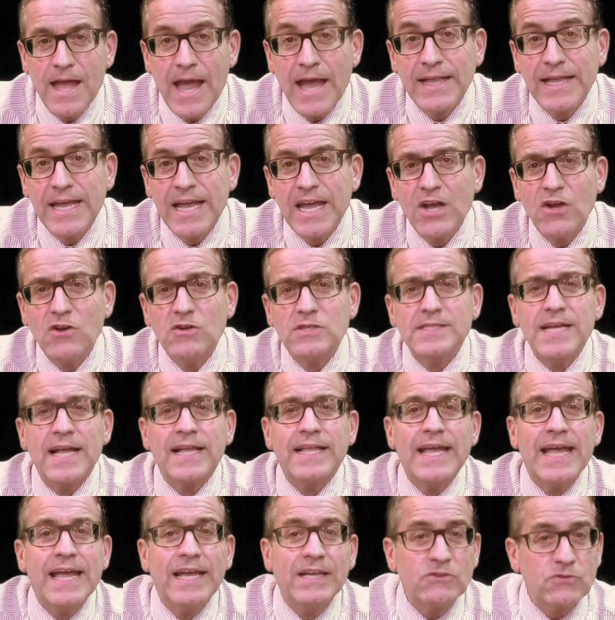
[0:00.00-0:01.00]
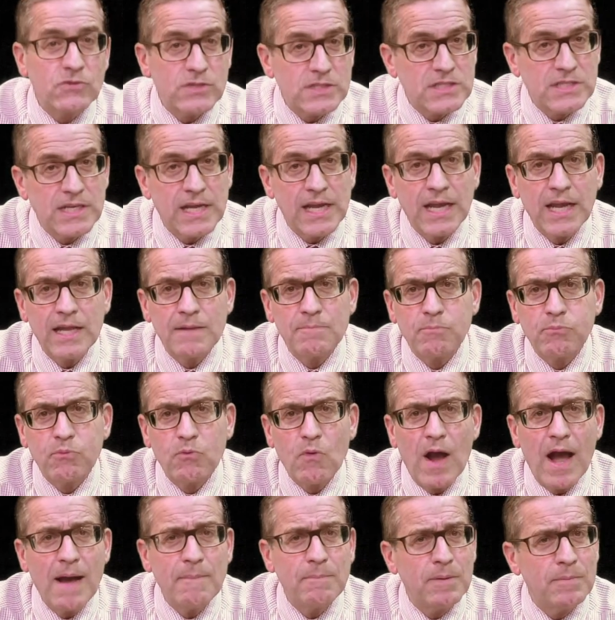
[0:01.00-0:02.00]
And here's an interesting and
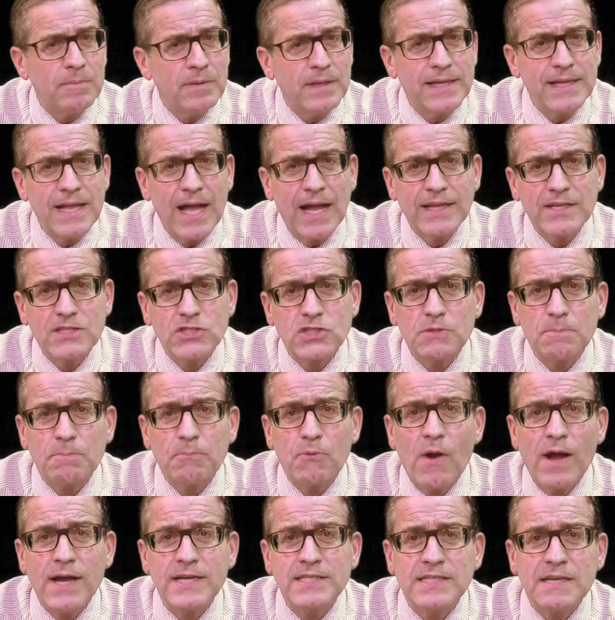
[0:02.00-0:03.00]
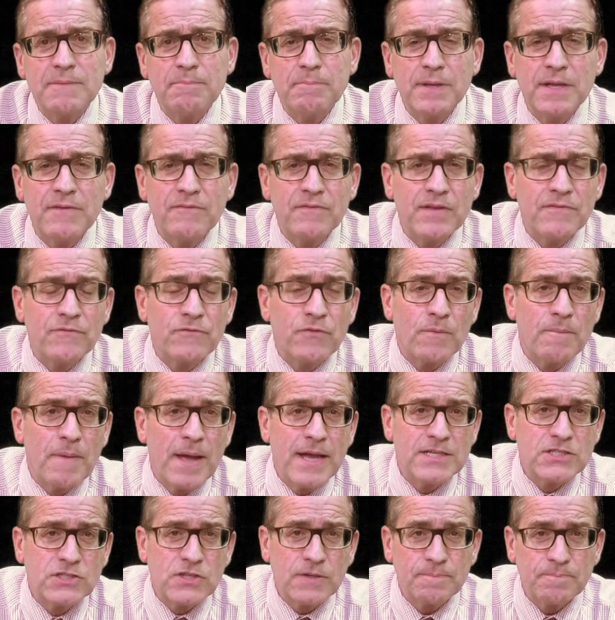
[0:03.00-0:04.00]
probably not a surprising bit of
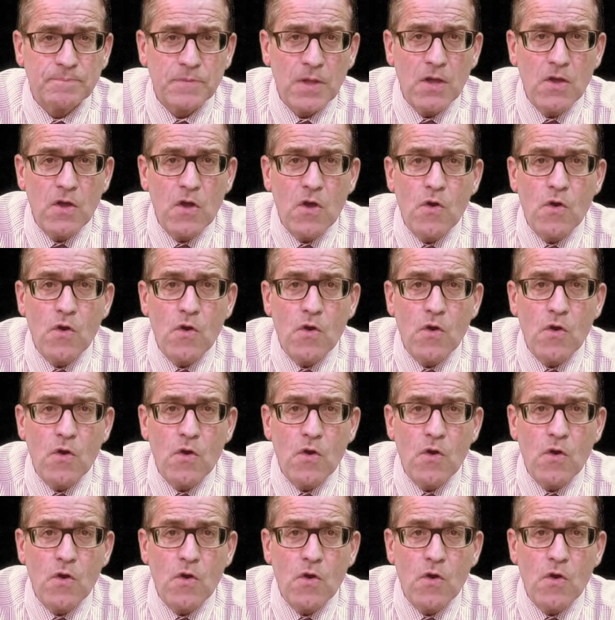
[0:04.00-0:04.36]
information.